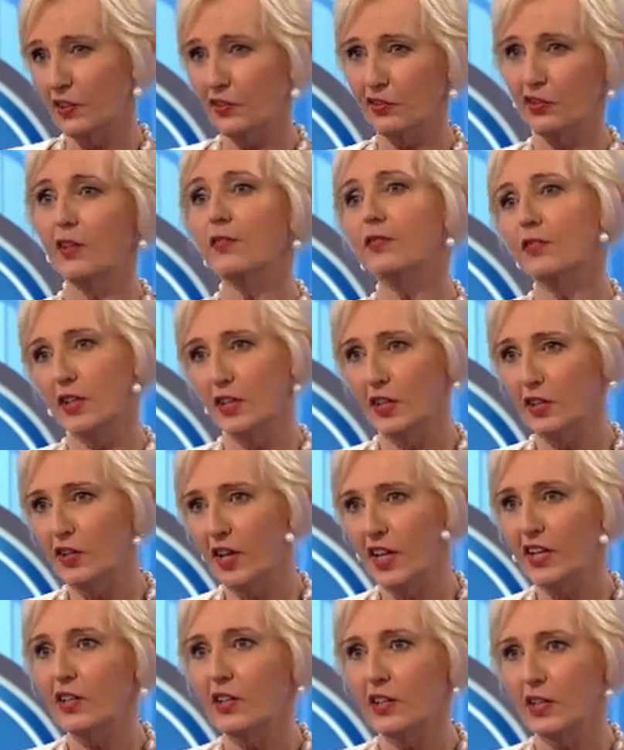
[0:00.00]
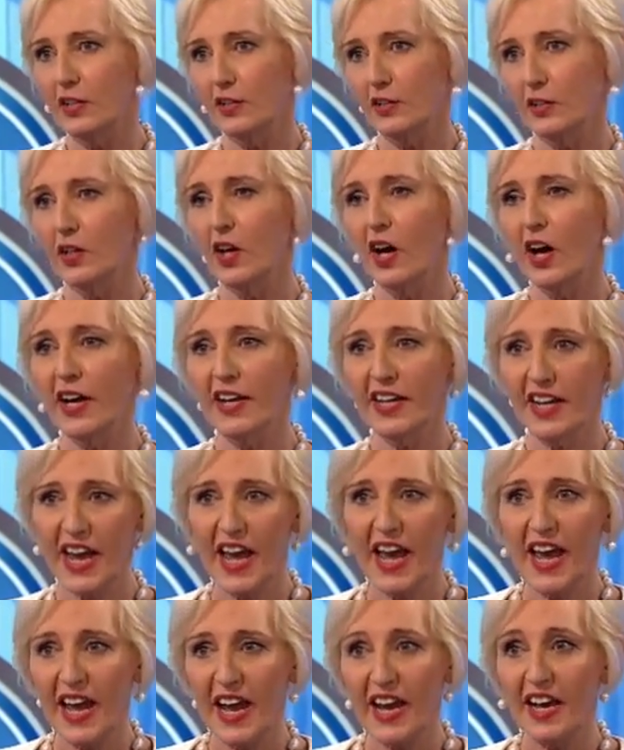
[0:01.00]
shift in identity that I
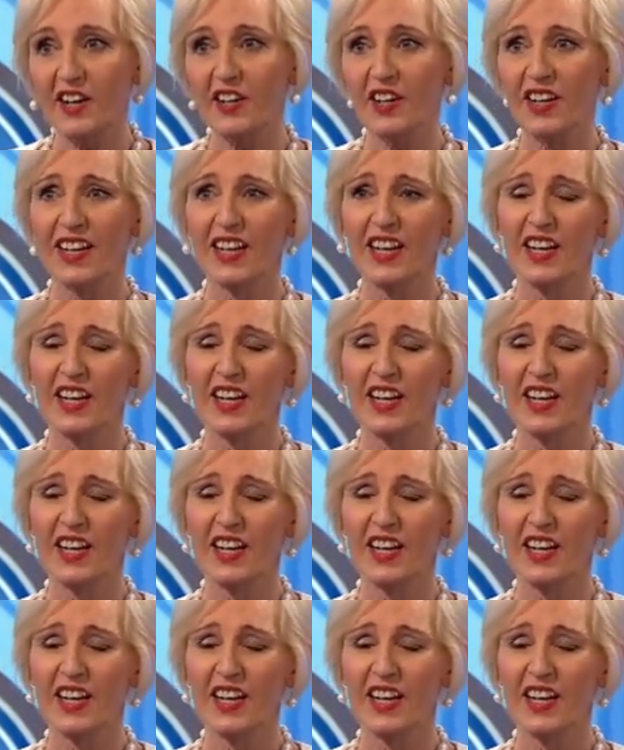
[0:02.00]
had,